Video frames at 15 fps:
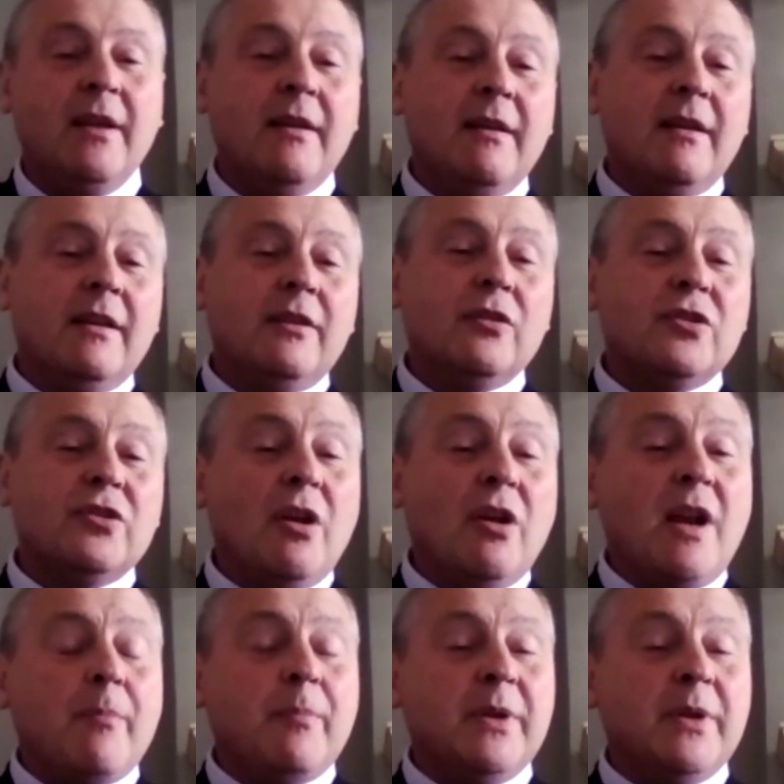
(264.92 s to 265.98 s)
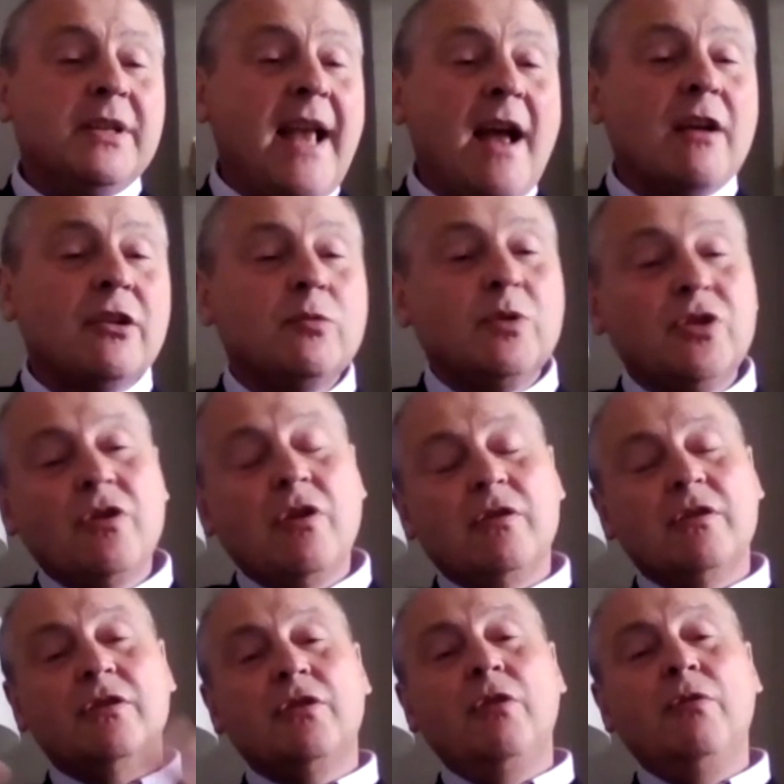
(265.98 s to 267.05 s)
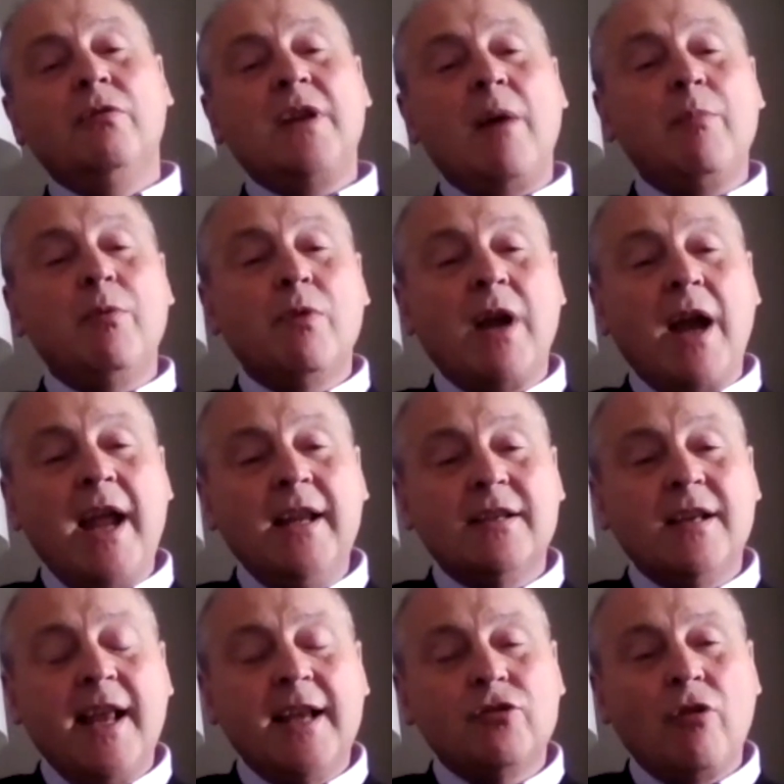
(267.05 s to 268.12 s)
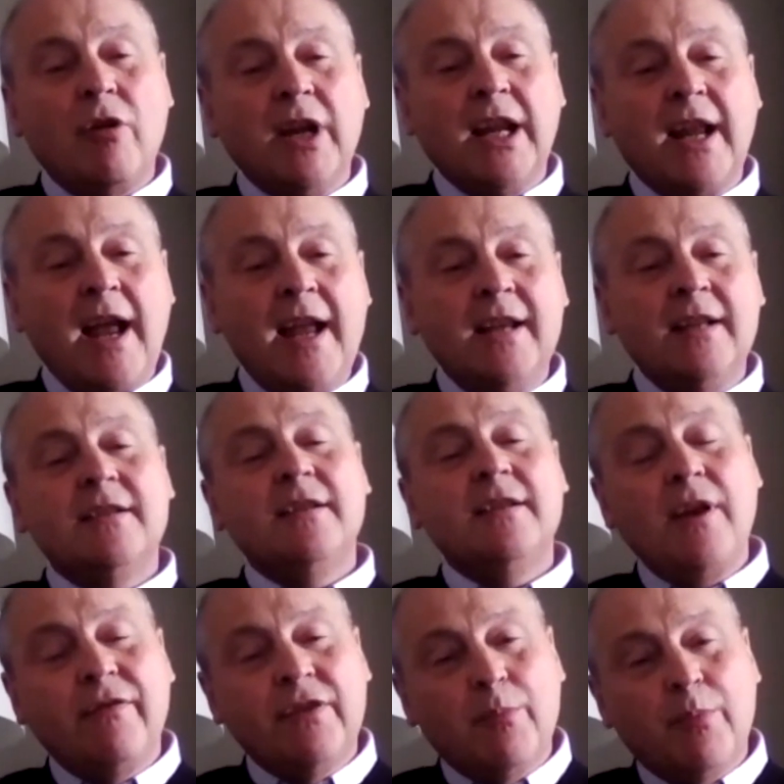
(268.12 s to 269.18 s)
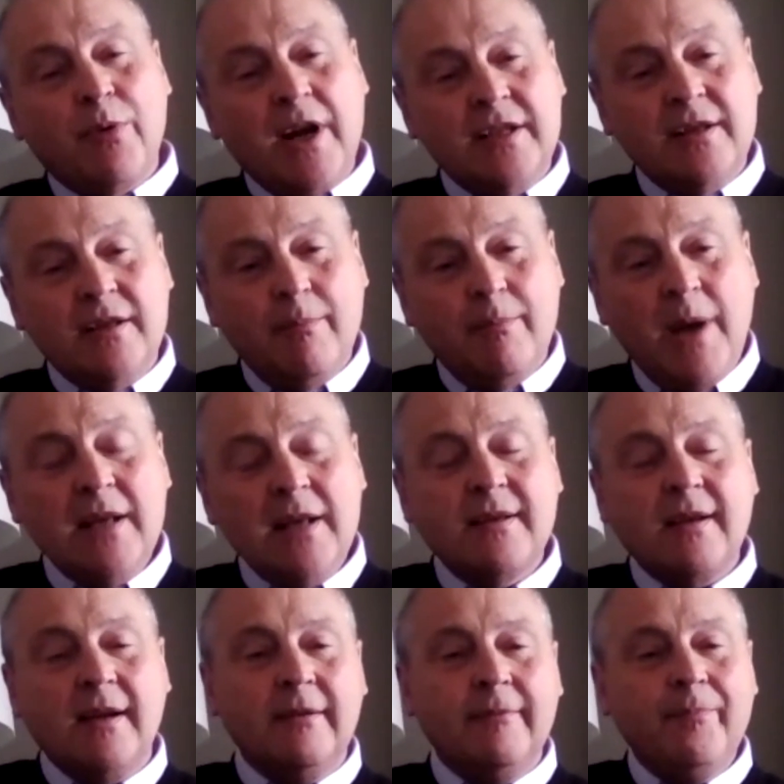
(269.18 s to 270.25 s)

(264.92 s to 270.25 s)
You'll turn up at his house, which has got 2 double gates, electronic gates, and you have to press the buzzer.